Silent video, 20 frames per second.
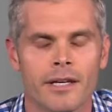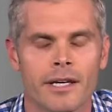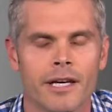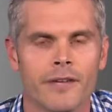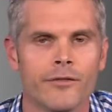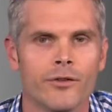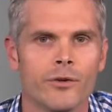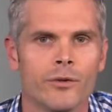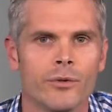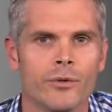
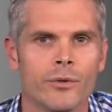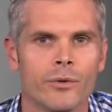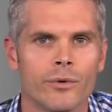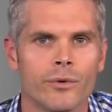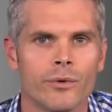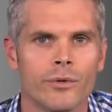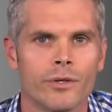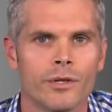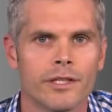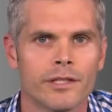If
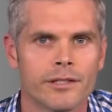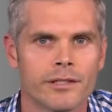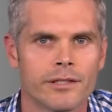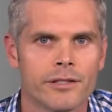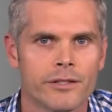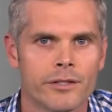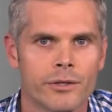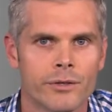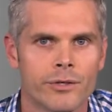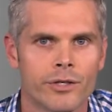you
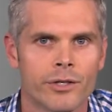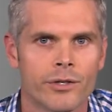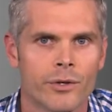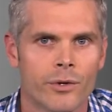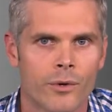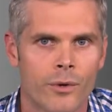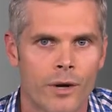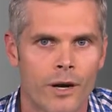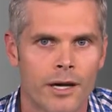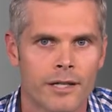listen to General
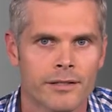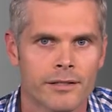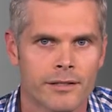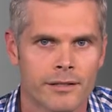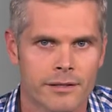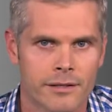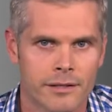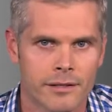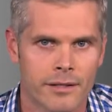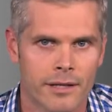
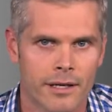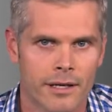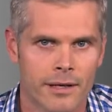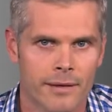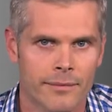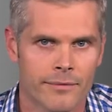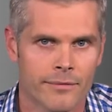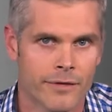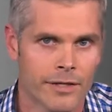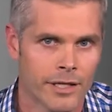Quast's
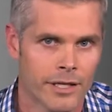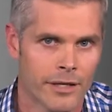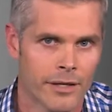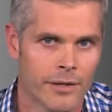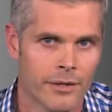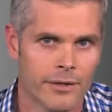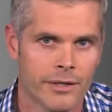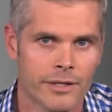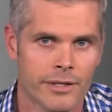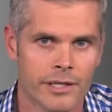uh,
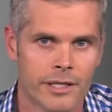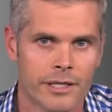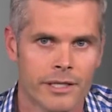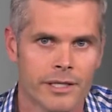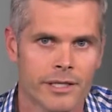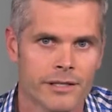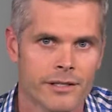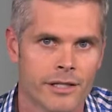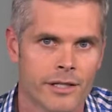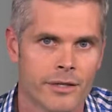video and in
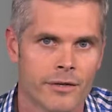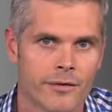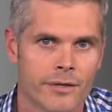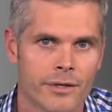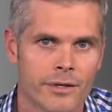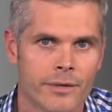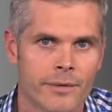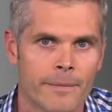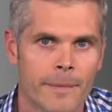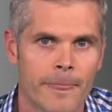his
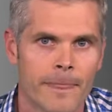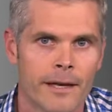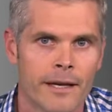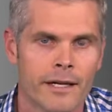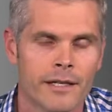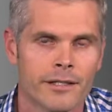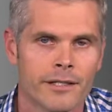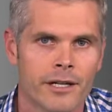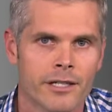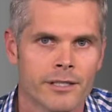interview,
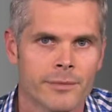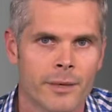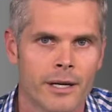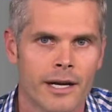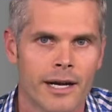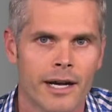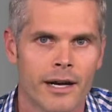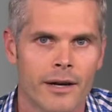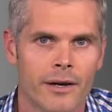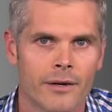he talks
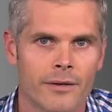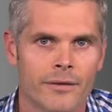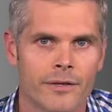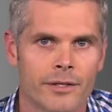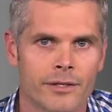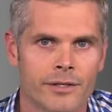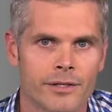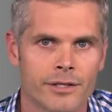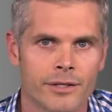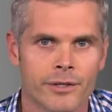about how
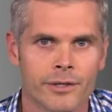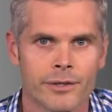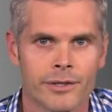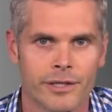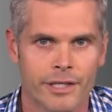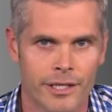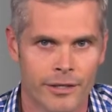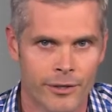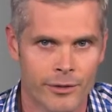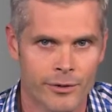there's still
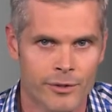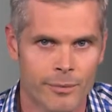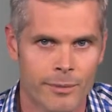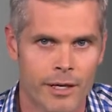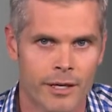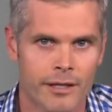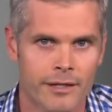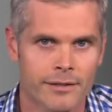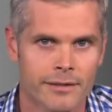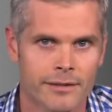heroes
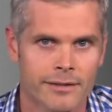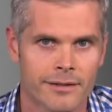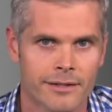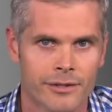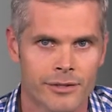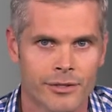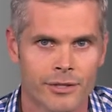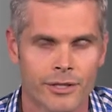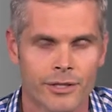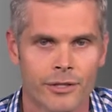among us, and
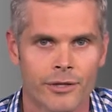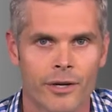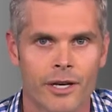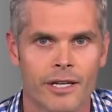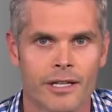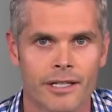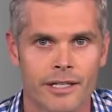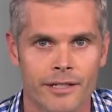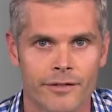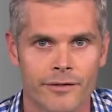there's still a
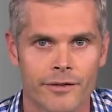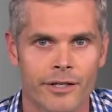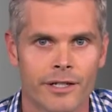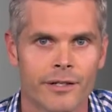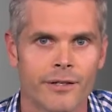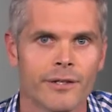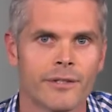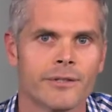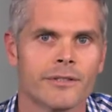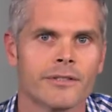great need for
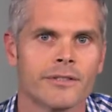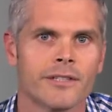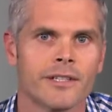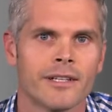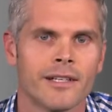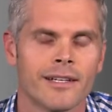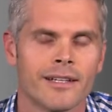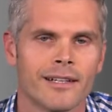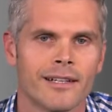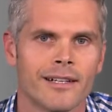heroes.
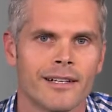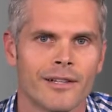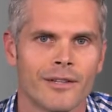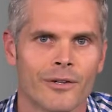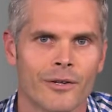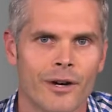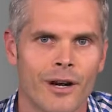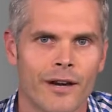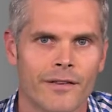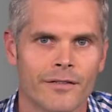Uh,
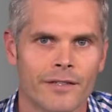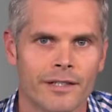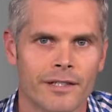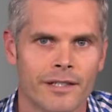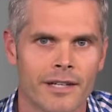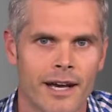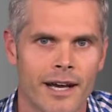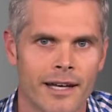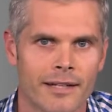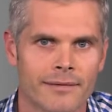they're often
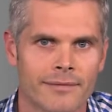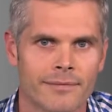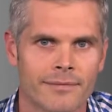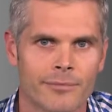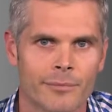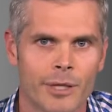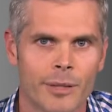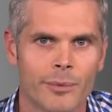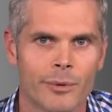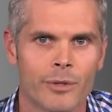not
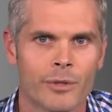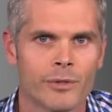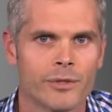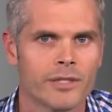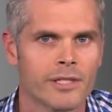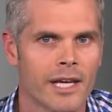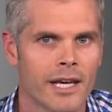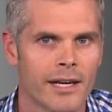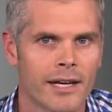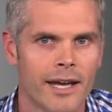people who
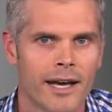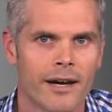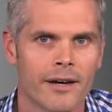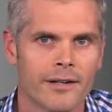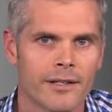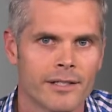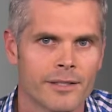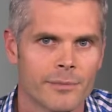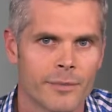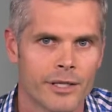stand
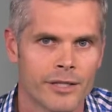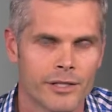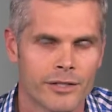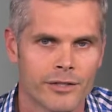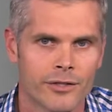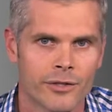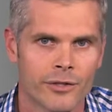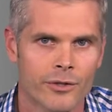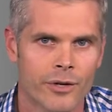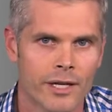out as much
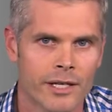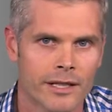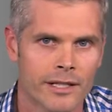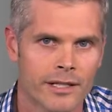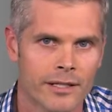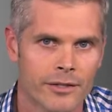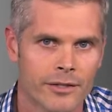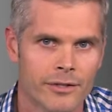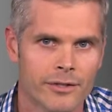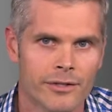as they're great
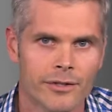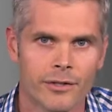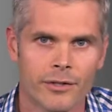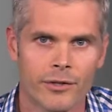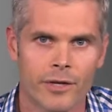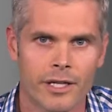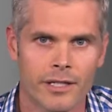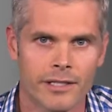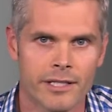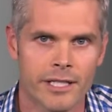leaders and they're
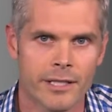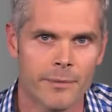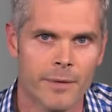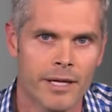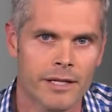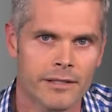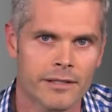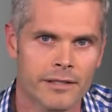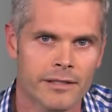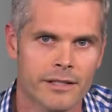great
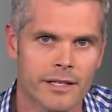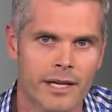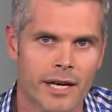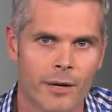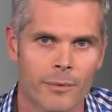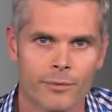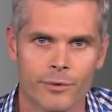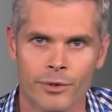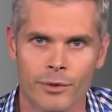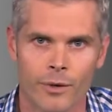teammates that
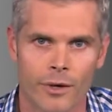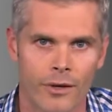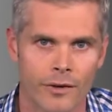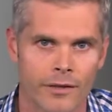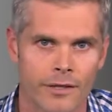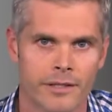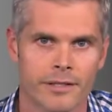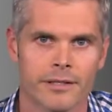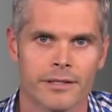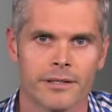help do all
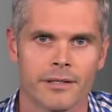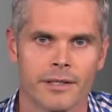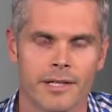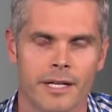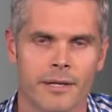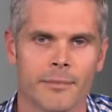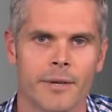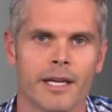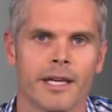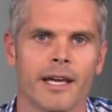this and,
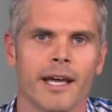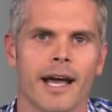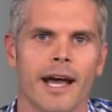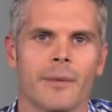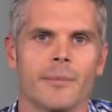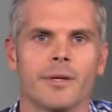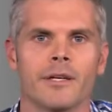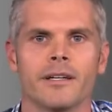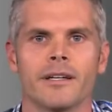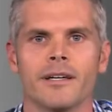and make it
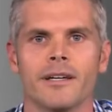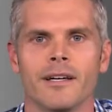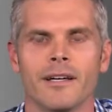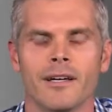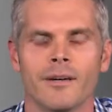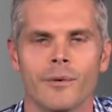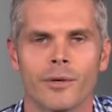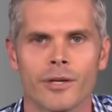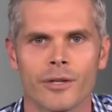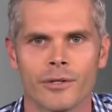happen.
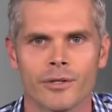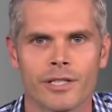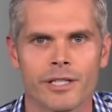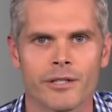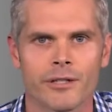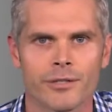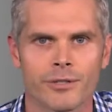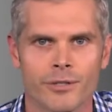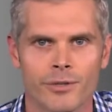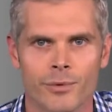One of those
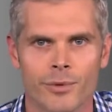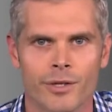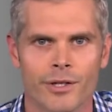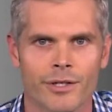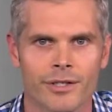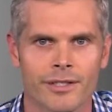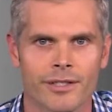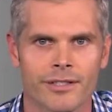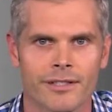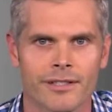heroes is with
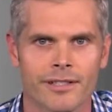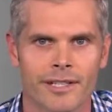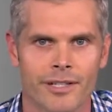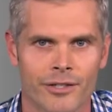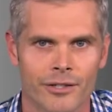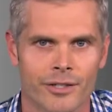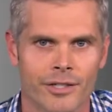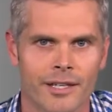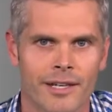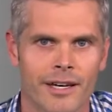us
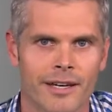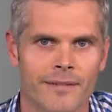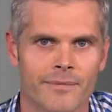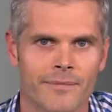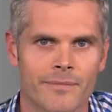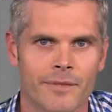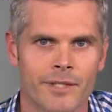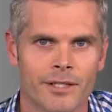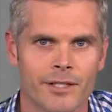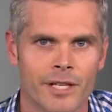here today.
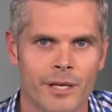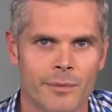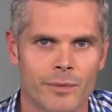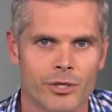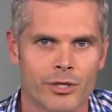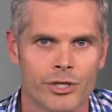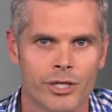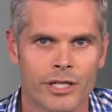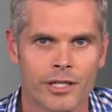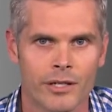His name
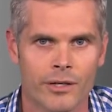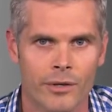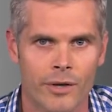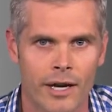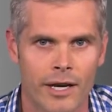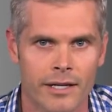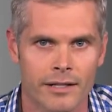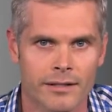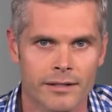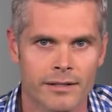is Gene
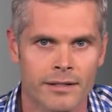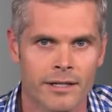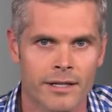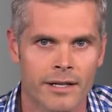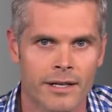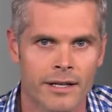Kranz.